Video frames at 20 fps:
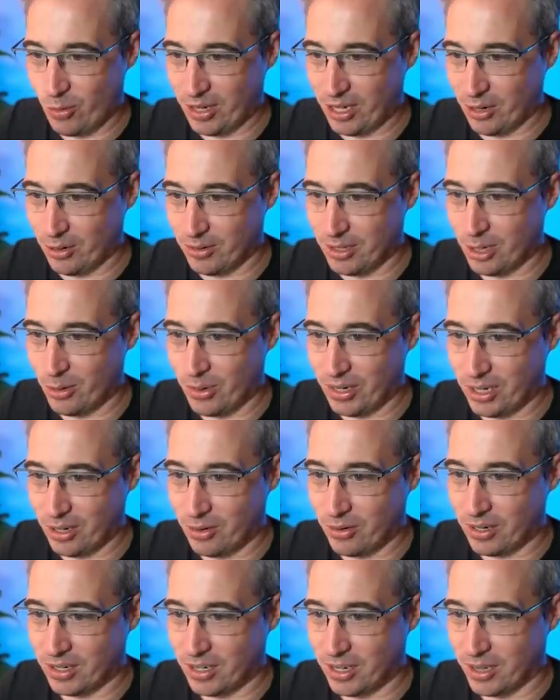we go. There we
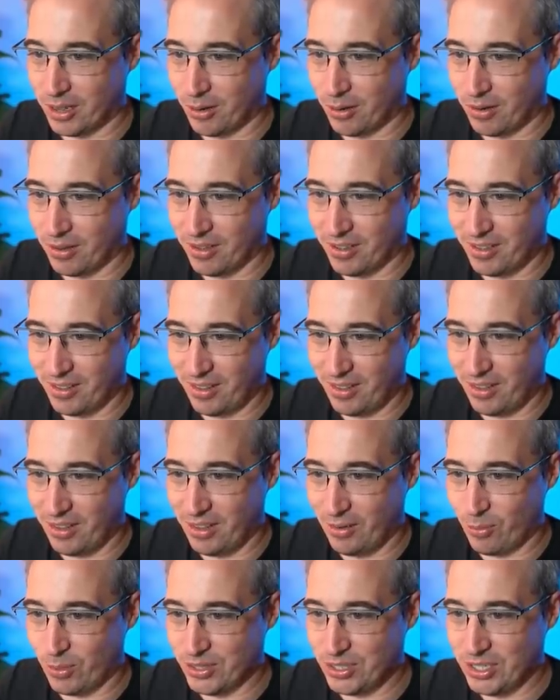go. I got the.
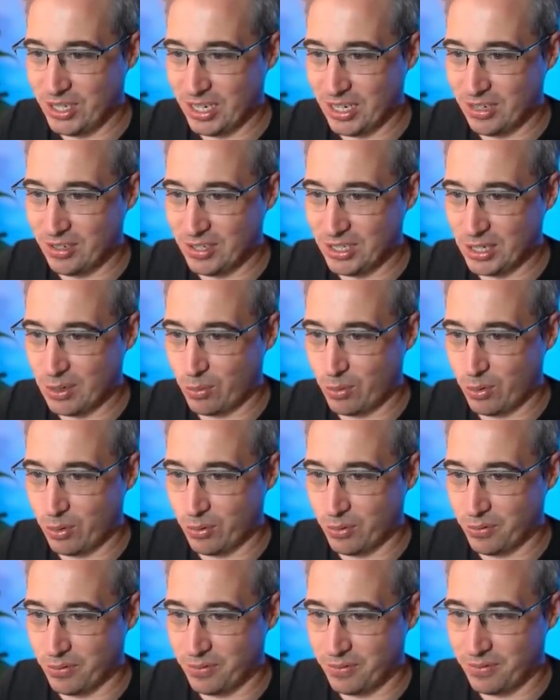Once you get into the
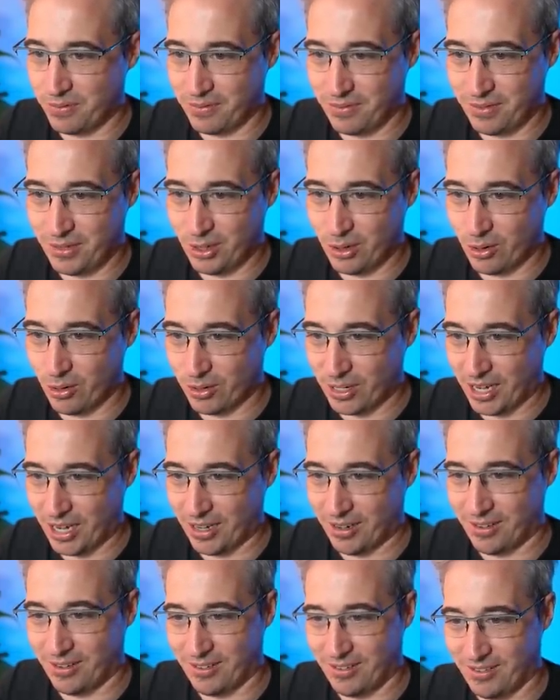groove, you're
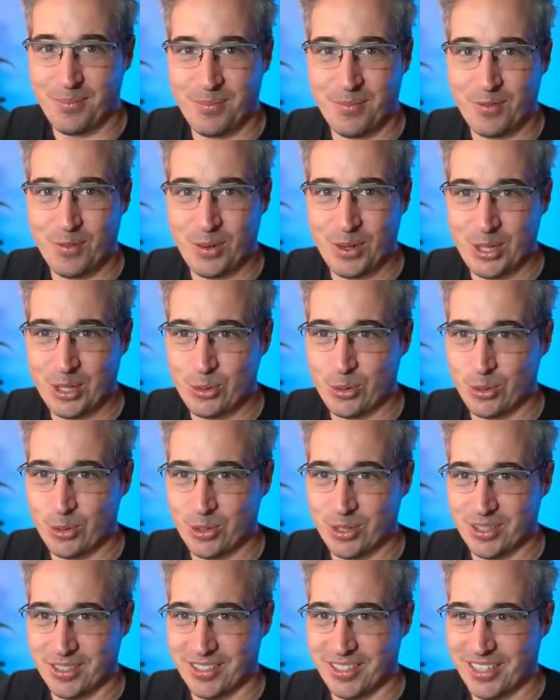okay. Really cool.